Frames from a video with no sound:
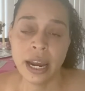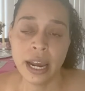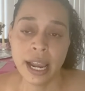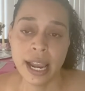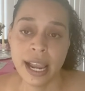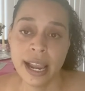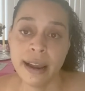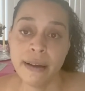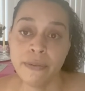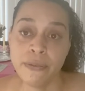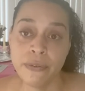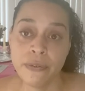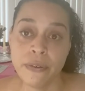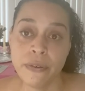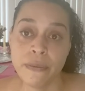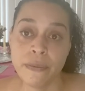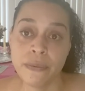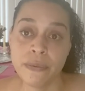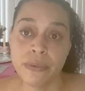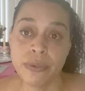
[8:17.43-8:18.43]
If
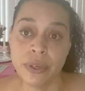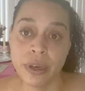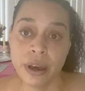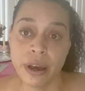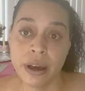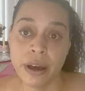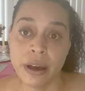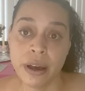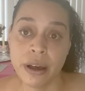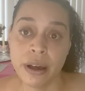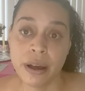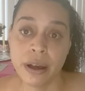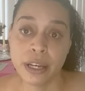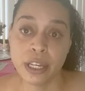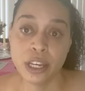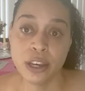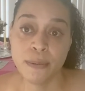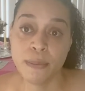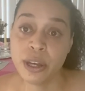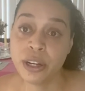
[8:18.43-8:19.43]
the
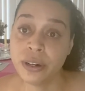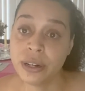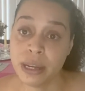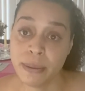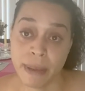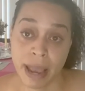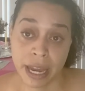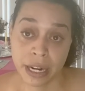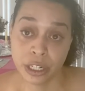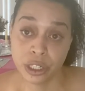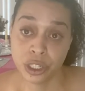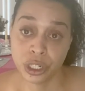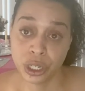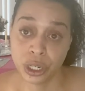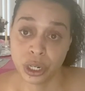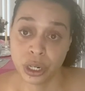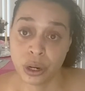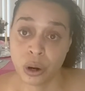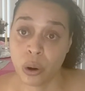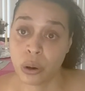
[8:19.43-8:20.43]
community
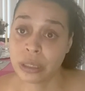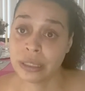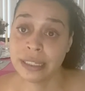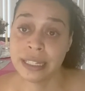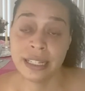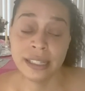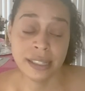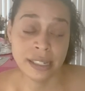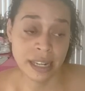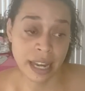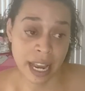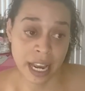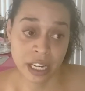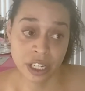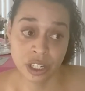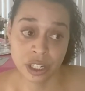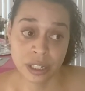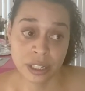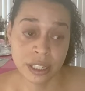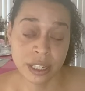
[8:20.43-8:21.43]
manager or leasing
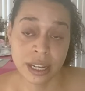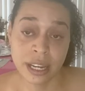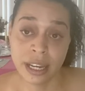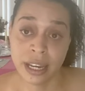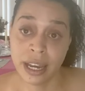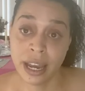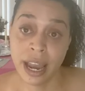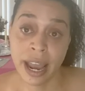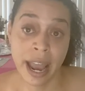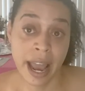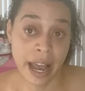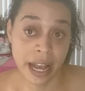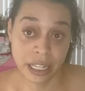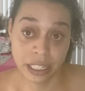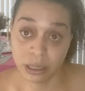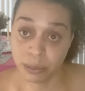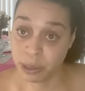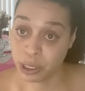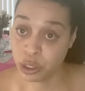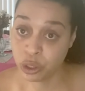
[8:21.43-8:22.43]
agent
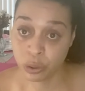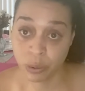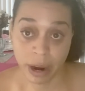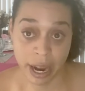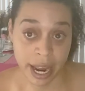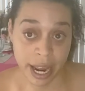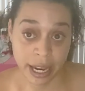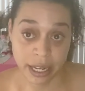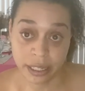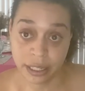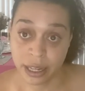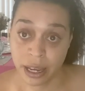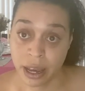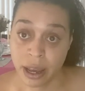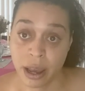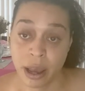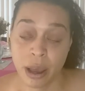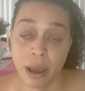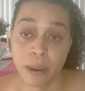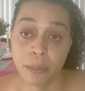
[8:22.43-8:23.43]
has been trained,
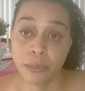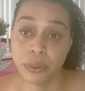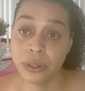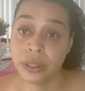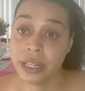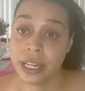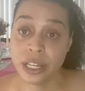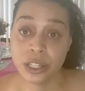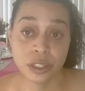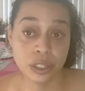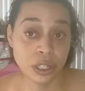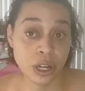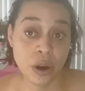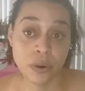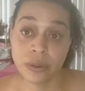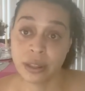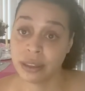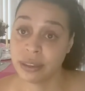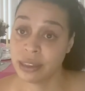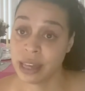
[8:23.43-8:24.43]
please know
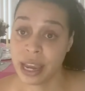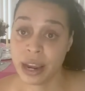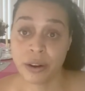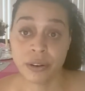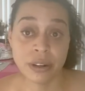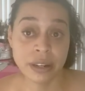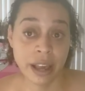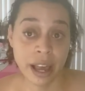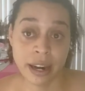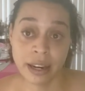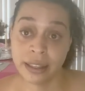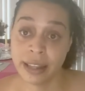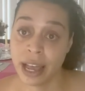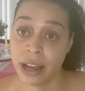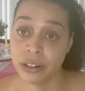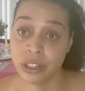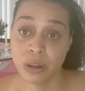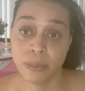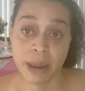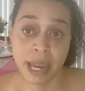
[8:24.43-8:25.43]
that they are not
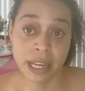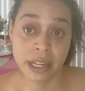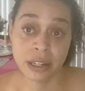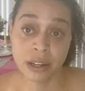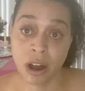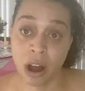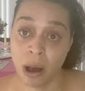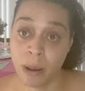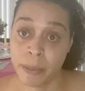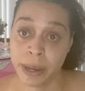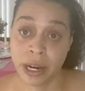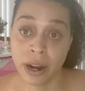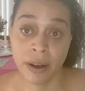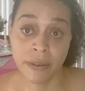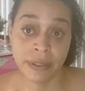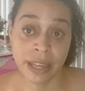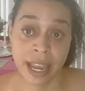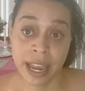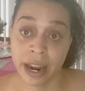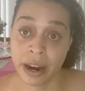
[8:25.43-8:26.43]
allowed to make a comment on
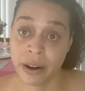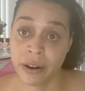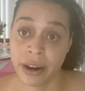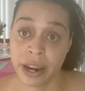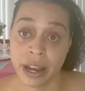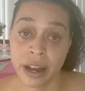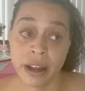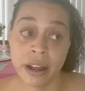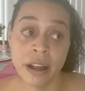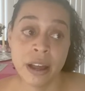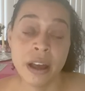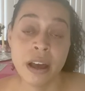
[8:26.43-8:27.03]
the area